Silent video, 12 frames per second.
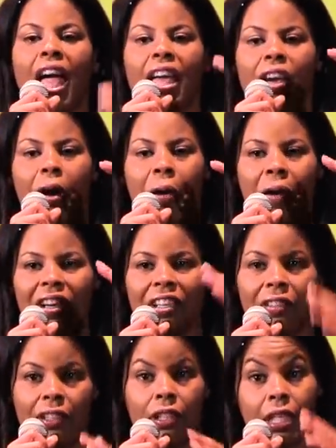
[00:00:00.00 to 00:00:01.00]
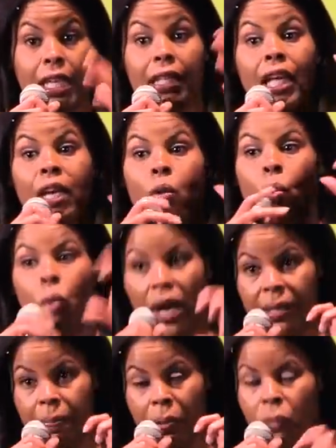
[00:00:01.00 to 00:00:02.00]
and I want you to look at like
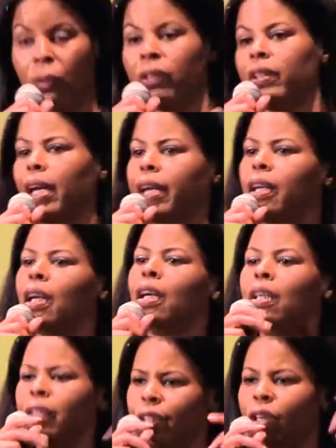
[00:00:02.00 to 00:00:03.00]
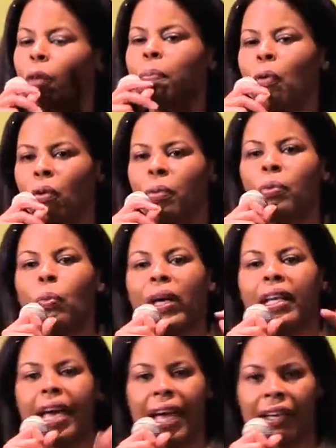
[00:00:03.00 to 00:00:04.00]
white porn. Like, you know, porn with
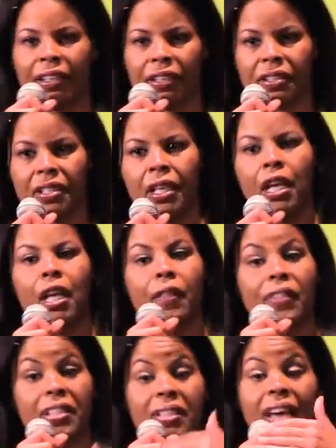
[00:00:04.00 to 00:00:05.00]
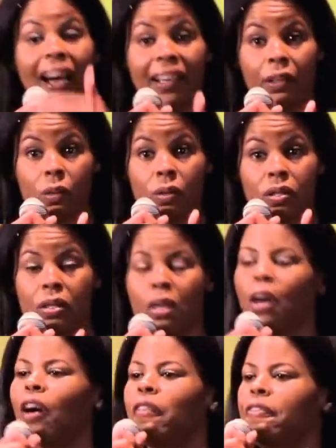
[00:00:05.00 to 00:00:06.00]
white actors. The titles
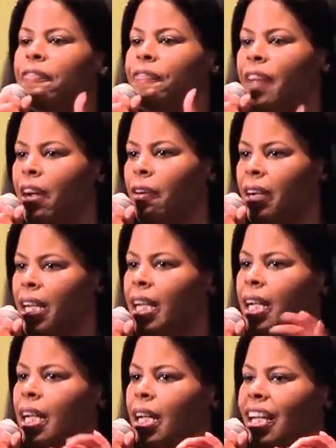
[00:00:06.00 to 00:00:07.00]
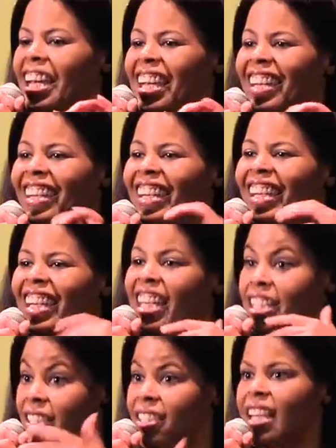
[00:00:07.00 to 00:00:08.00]
are very
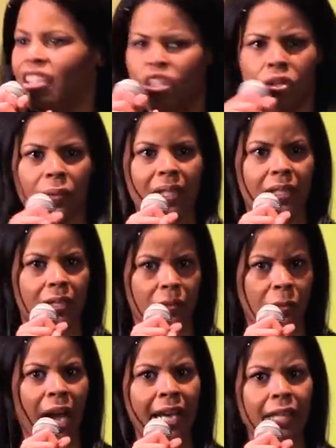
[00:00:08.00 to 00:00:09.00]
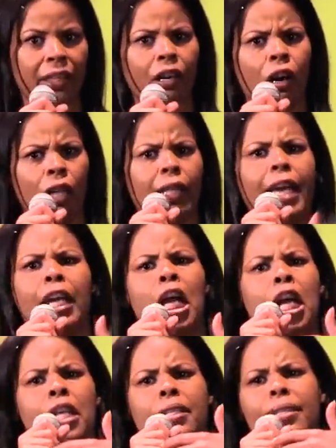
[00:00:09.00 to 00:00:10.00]
incestuous, right? They're all like,
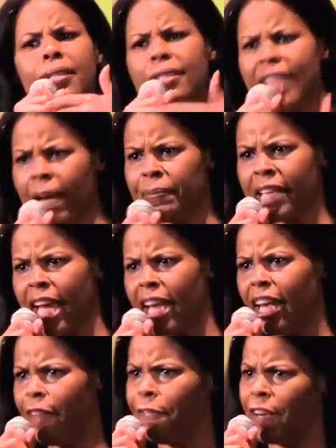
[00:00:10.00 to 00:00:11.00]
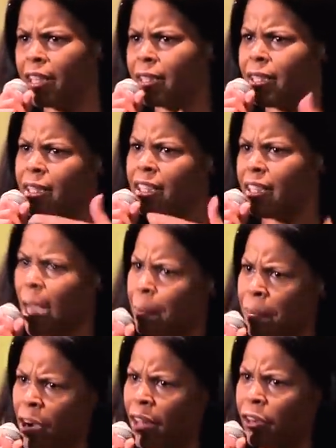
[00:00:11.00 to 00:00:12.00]
stepdaddy, fuck
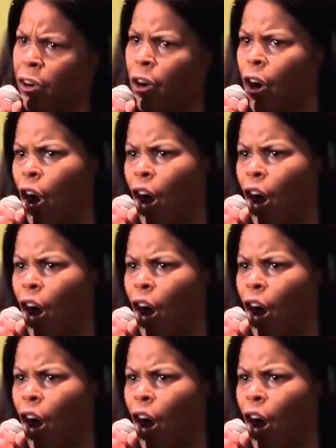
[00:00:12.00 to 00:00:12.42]
stepbrother,